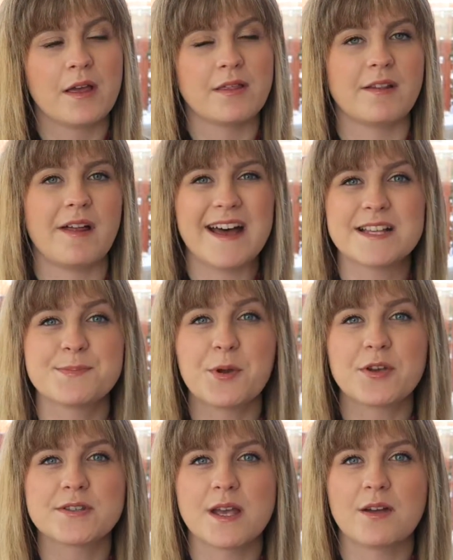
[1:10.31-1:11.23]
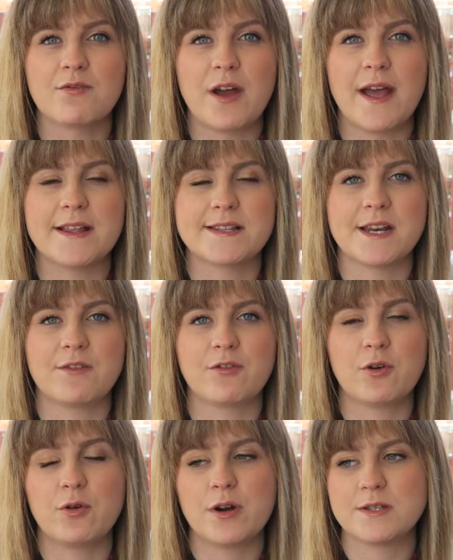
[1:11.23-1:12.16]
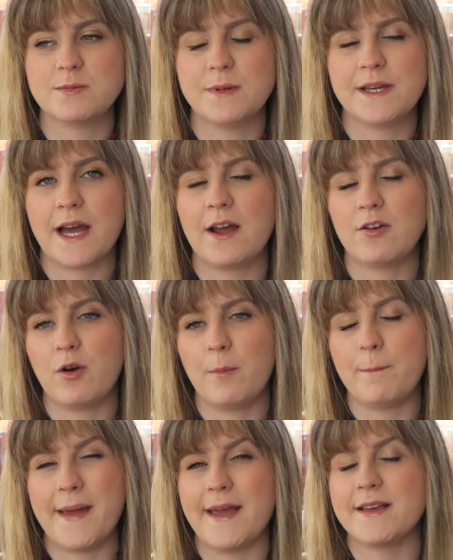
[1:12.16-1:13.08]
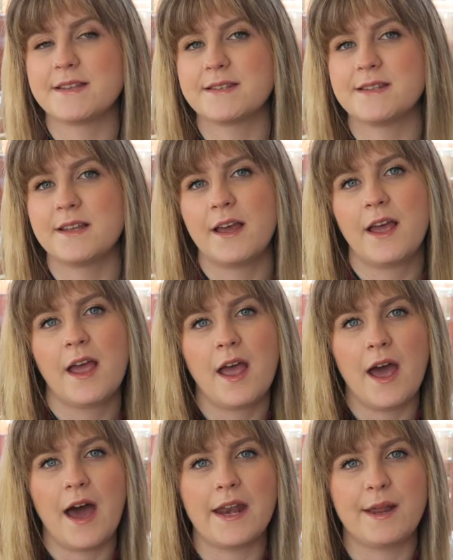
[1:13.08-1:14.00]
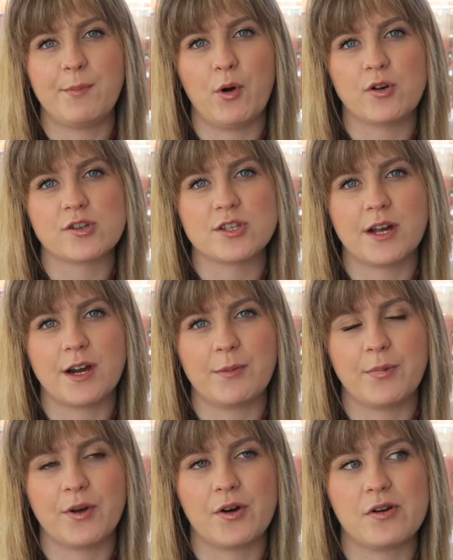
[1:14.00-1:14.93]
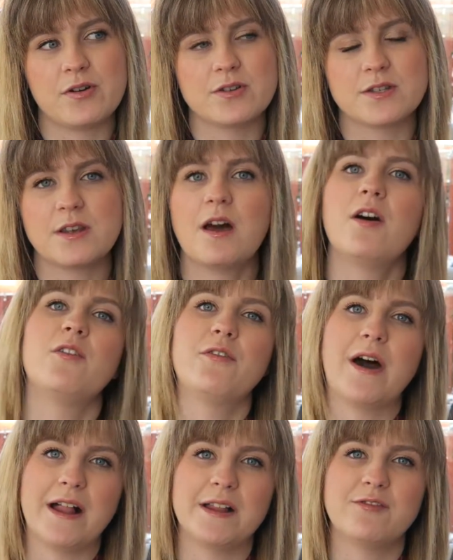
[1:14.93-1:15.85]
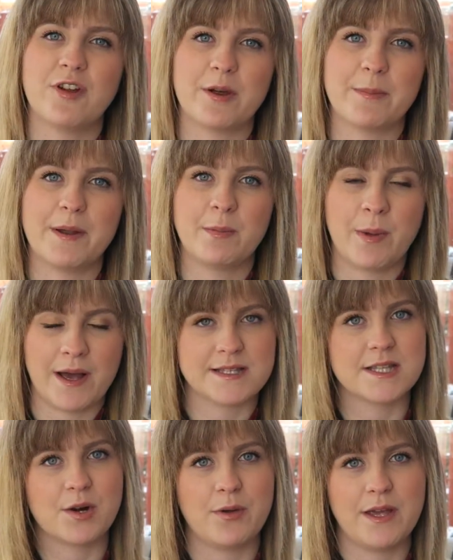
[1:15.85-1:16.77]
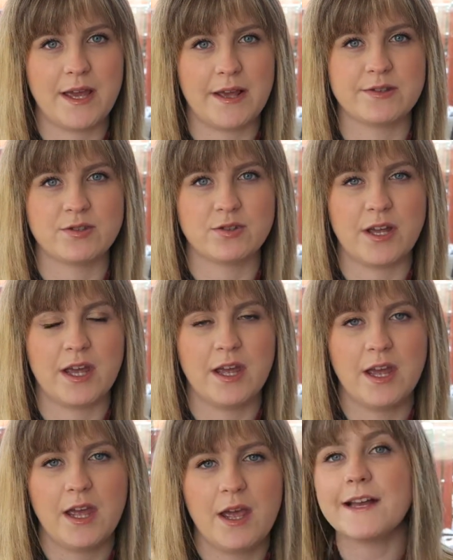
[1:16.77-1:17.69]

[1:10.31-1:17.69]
the last books that I've read, and of course we cannot miss Harry Potter because of Alan Rickman passing away yesterday.